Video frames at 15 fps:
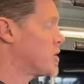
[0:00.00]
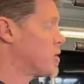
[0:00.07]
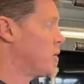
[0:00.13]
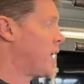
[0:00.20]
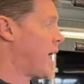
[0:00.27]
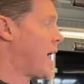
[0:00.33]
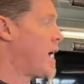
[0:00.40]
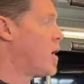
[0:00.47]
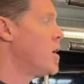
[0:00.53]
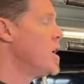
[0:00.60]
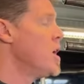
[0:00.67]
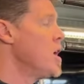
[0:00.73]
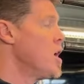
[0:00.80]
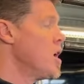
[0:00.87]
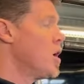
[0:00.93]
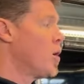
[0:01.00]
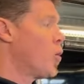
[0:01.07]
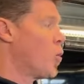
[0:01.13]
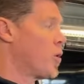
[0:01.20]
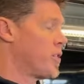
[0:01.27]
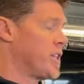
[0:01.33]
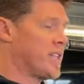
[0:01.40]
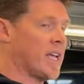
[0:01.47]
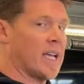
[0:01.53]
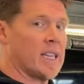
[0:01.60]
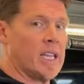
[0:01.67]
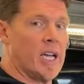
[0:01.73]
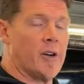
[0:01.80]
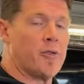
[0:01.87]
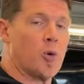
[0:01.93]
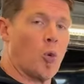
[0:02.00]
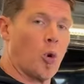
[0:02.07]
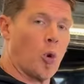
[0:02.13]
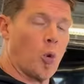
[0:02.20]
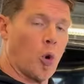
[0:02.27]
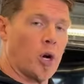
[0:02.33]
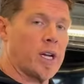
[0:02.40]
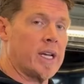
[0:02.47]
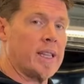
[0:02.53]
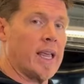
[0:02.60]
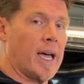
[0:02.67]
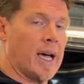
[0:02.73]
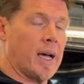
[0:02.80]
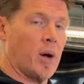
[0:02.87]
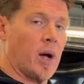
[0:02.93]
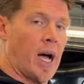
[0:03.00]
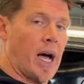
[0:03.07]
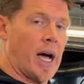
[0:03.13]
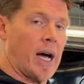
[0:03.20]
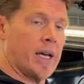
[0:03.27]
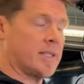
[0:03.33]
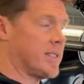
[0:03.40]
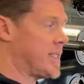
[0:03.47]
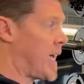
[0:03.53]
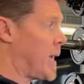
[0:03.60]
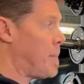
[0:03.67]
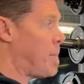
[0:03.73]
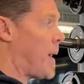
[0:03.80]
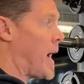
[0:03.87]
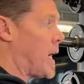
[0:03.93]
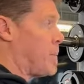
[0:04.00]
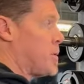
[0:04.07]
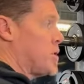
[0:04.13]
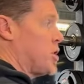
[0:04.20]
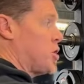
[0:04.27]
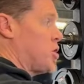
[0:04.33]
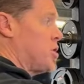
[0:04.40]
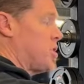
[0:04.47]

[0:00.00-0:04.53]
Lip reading: So now, with the deadlift, we're working that same body position,